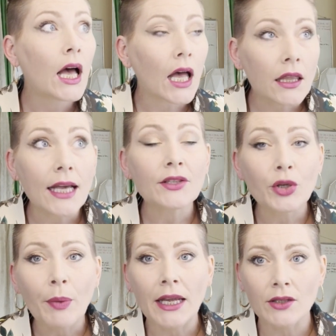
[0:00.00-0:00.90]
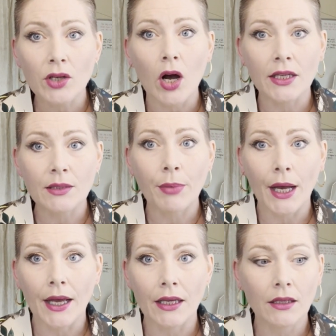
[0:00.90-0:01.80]
unless your pain is caused
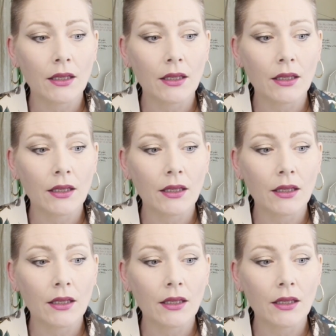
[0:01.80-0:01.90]
by